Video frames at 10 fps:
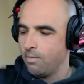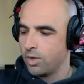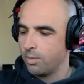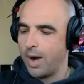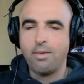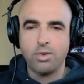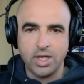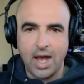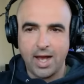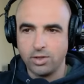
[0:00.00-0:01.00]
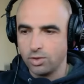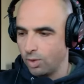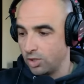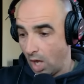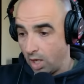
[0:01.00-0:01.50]
The problem with the Dodgers
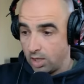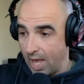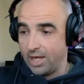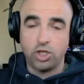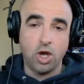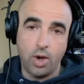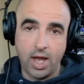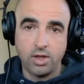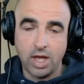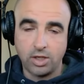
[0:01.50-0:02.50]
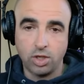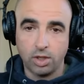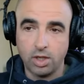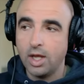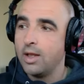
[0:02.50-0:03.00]
was you had Shohei that
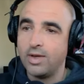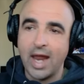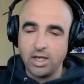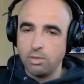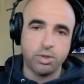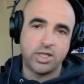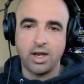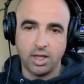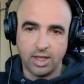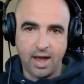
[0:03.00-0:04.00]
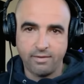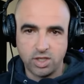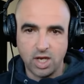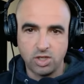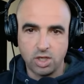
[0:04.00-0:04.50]
took 90% of the
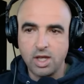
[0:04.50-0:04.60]
conversation.